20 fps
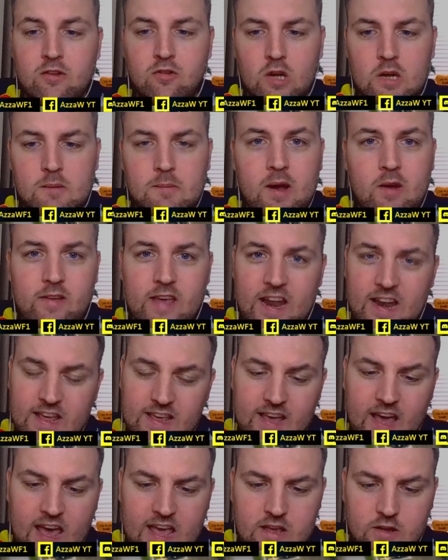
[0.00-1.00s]
all about
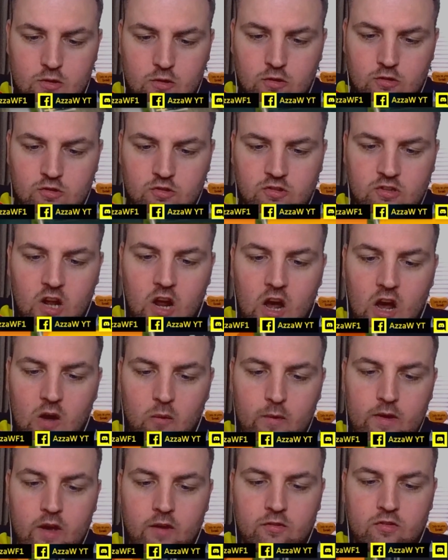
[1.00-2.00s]
getting a good start.
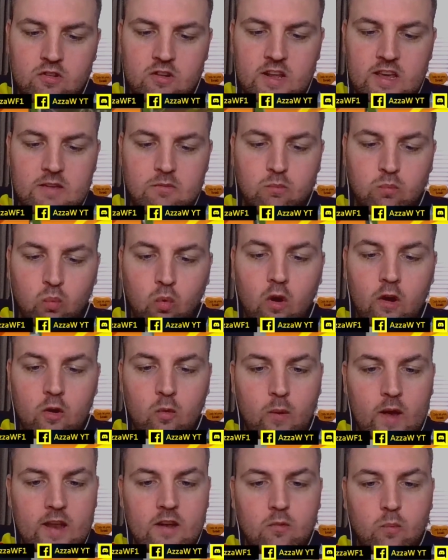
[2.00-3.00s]
We obviously want to
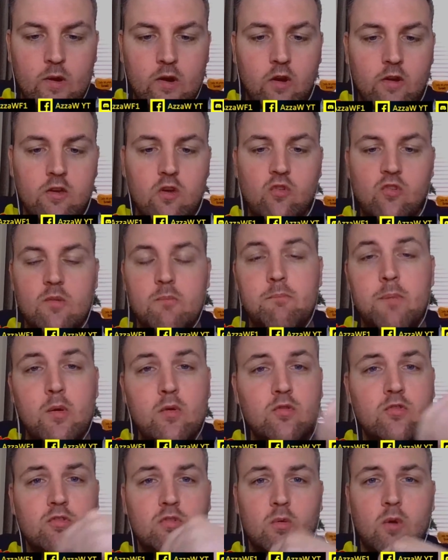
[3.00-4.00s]
win. We're not using
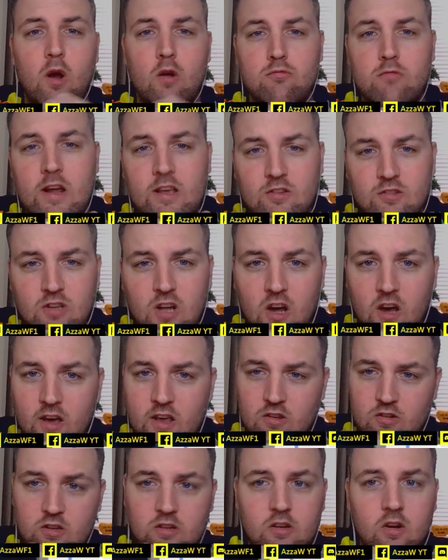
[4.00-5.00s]
boosts, so our race start
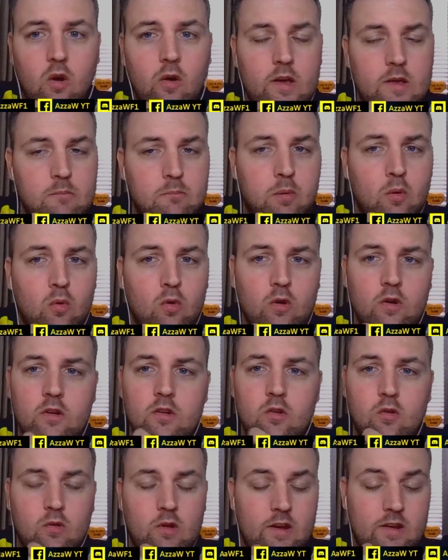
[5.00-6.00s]
is not important,
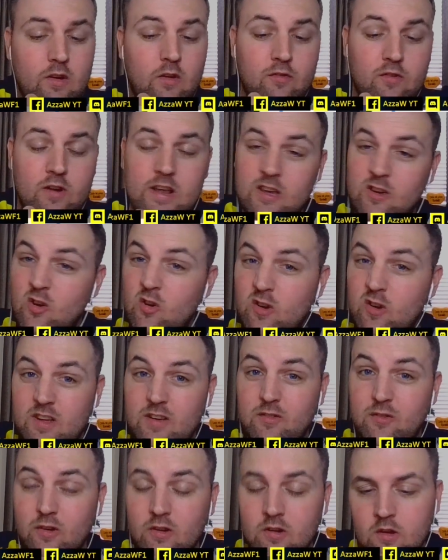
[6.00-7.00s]
and not very good
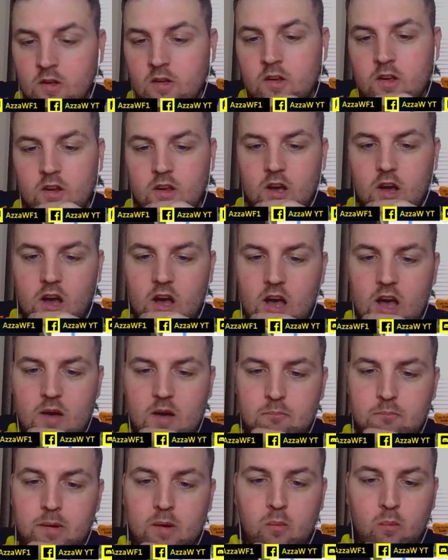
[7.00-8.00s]
even.
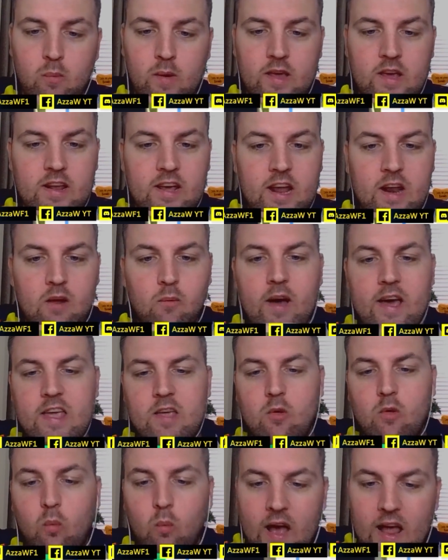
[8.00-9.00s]
But we're going to get away
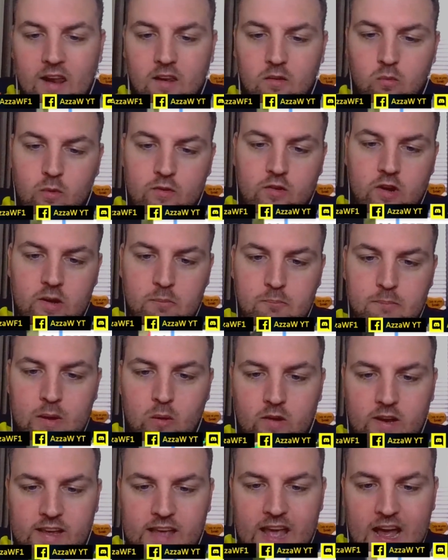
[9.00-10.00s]
well. We've got to
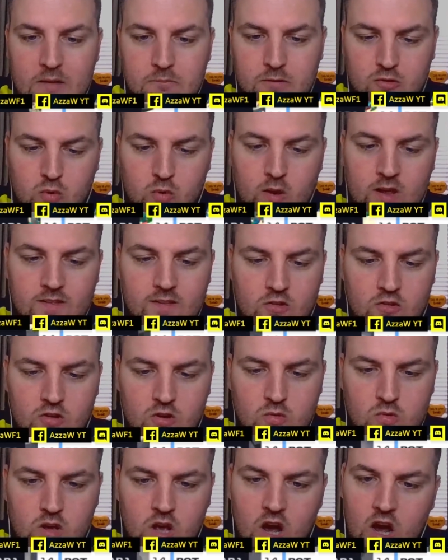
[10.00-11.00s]
build a gap between the
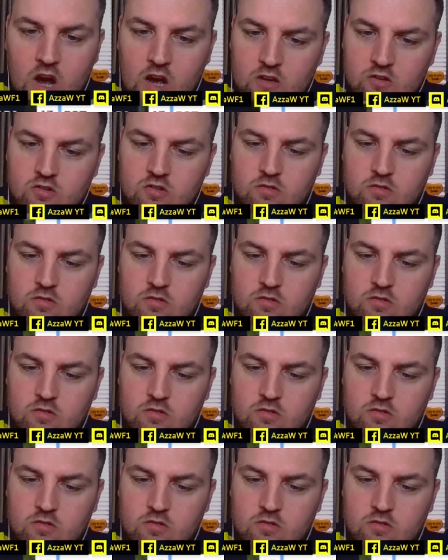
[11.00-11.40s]
2 cars,